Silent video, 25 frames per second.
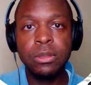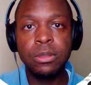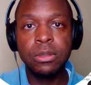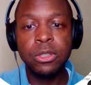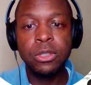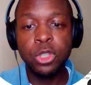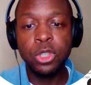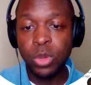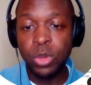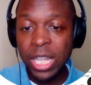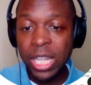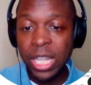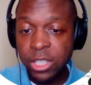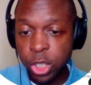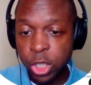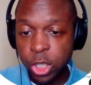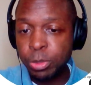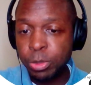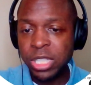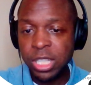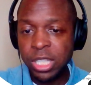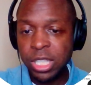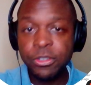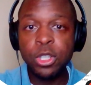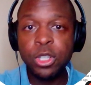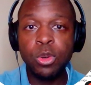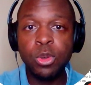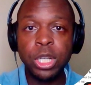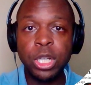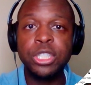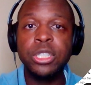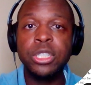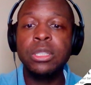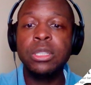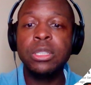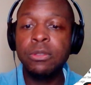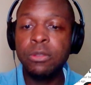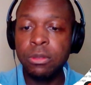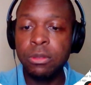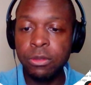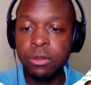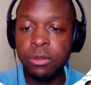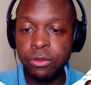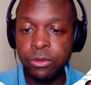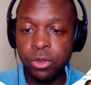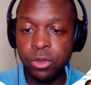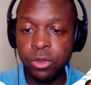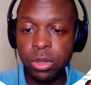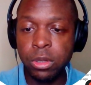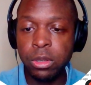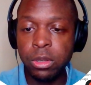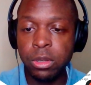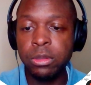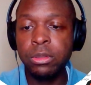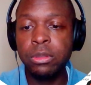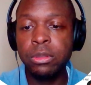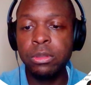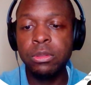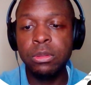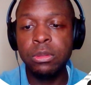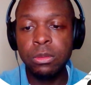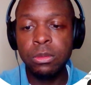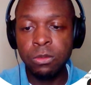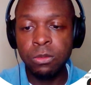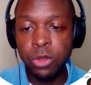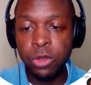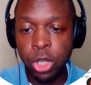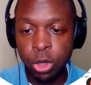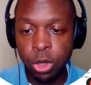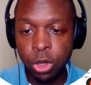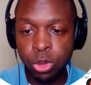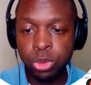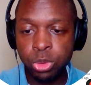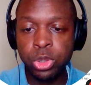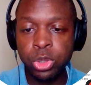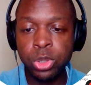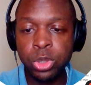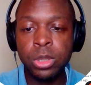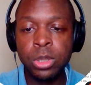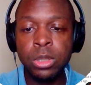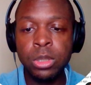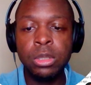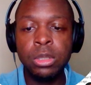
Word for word: So that's a specific question for those